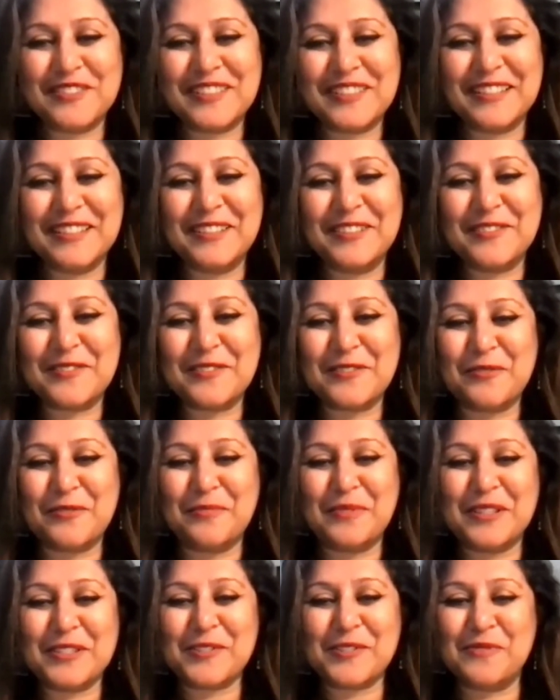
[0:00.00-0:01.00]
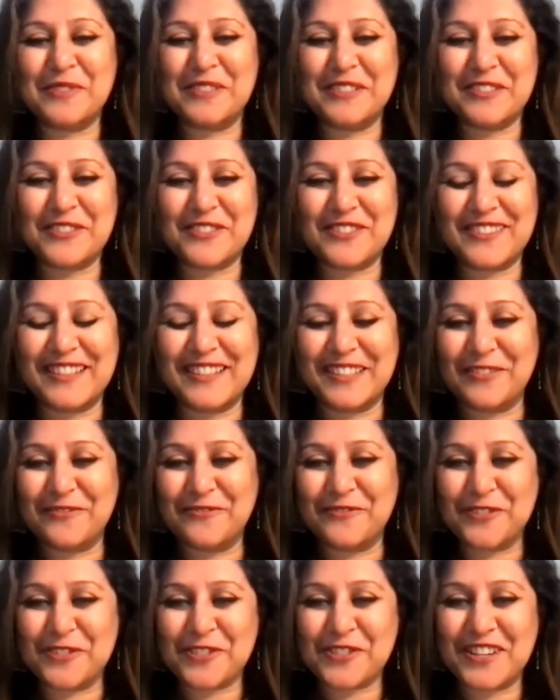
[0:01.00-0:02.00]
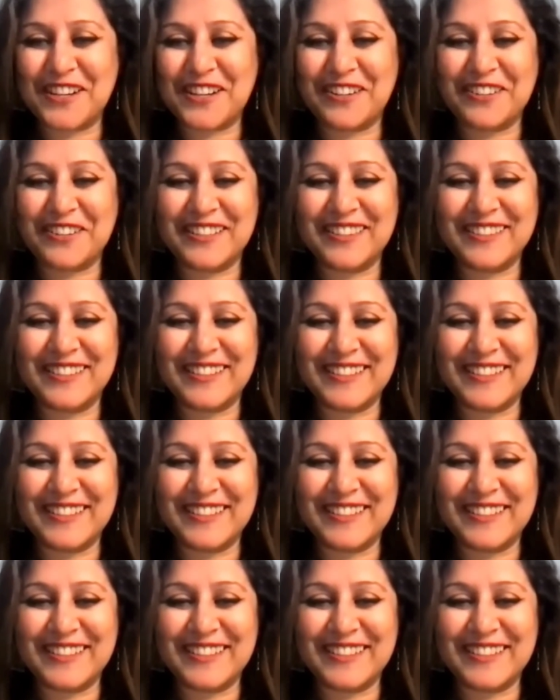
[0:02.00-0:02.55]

Thank you so much, Manisha. Thank you for sharing